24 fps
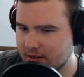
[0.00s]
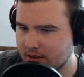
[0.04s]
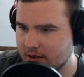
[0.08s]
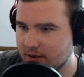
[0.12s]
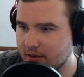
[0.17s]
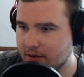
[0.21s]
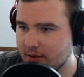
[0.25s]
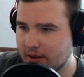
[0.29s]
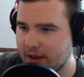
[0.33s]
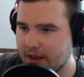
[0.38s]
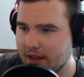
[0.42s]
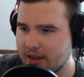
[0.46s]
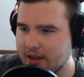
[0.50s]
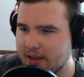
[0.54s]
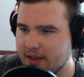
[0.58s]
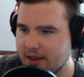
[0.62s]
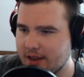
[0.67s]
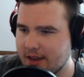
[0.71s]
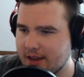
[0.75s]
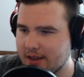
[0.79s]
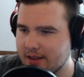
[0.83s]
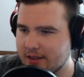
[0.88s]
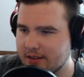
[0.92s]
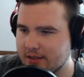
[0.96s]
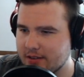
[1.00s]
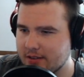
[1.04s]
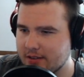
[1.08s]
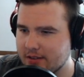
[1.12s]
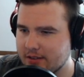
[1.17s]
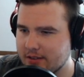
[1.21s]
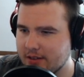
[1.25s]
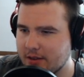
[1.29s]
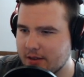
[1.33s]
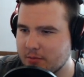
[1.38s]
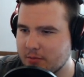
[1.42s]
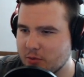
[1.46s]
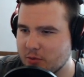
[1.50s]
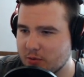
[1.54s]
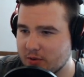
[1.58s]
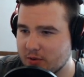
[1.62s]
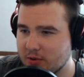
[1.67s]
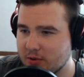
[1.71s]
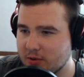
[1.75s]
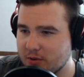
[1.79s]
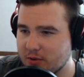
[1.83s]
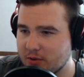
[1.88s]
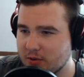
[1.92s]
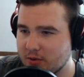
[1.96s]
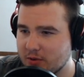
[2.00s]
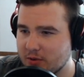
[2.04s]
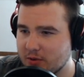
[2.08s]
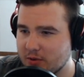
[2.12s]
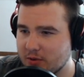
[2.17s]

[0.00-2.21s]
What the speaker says: Okay, yeah. Give me 1 second.